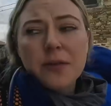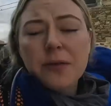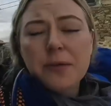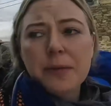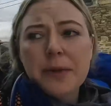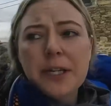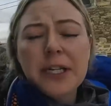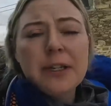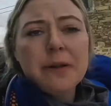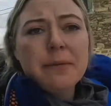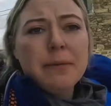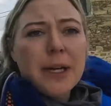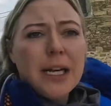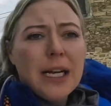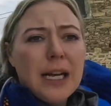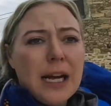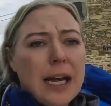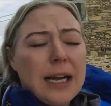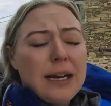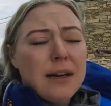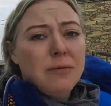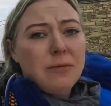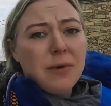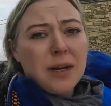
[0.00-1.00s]
so weird, but
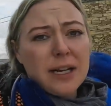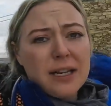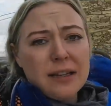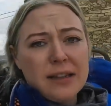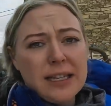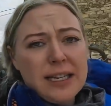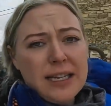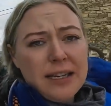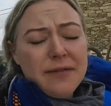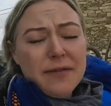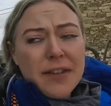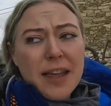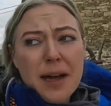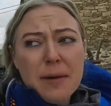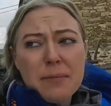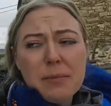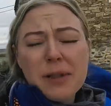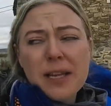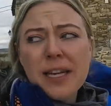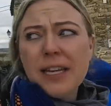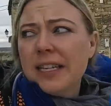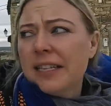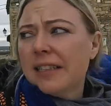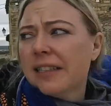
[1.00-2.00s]
I don't want to leave that
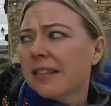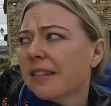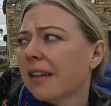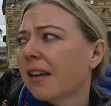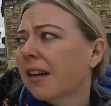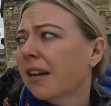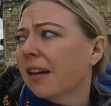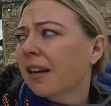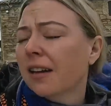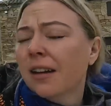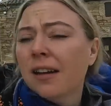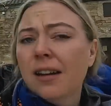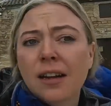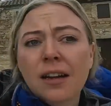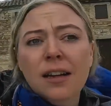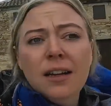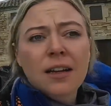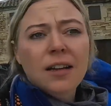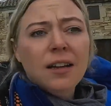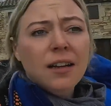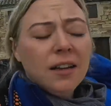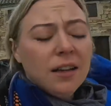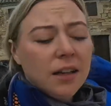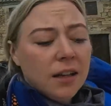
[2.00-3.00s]
place.
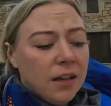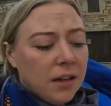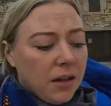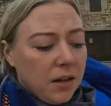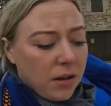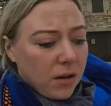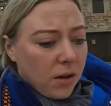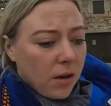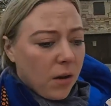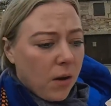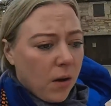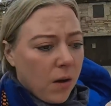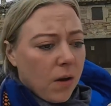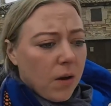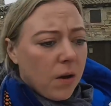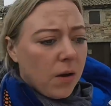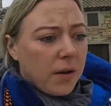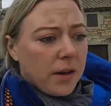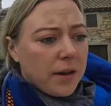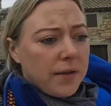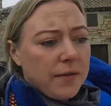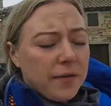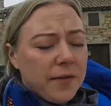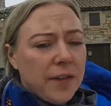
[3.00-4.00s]

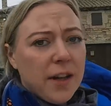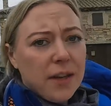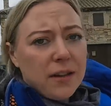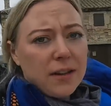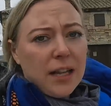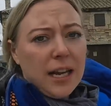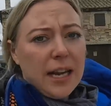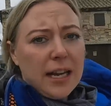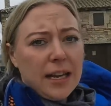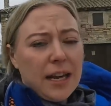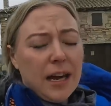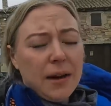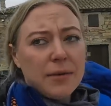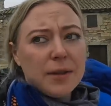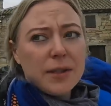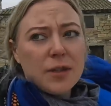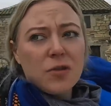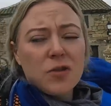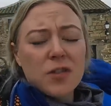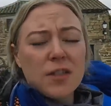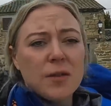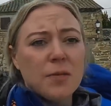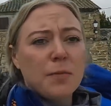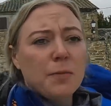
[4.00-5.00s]
oh, it felt like I
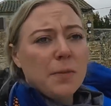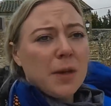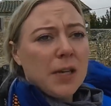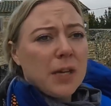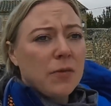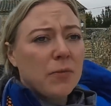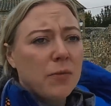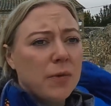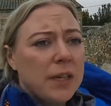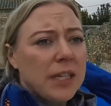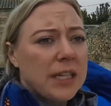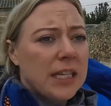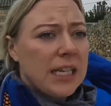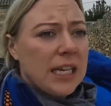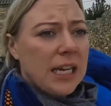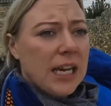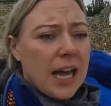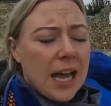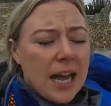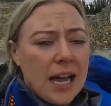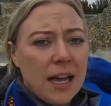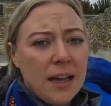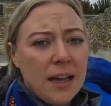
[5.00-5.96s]
was just being really